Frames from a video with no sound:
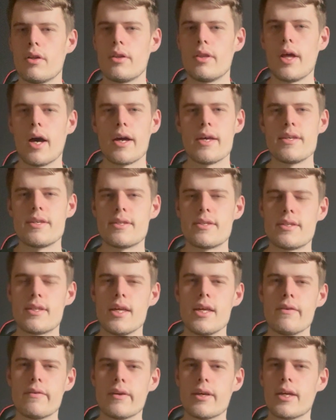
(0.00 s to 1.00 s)
nice
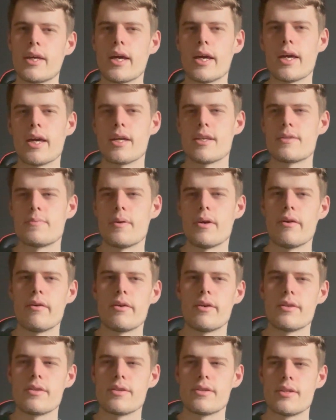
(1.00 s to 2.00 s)
Stephen King
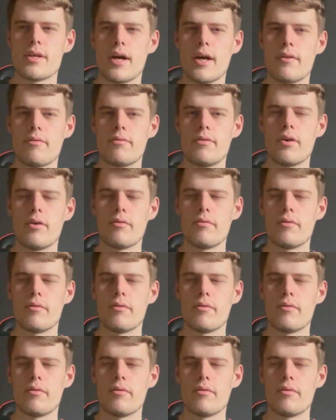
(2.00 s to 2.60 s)
experience that I've not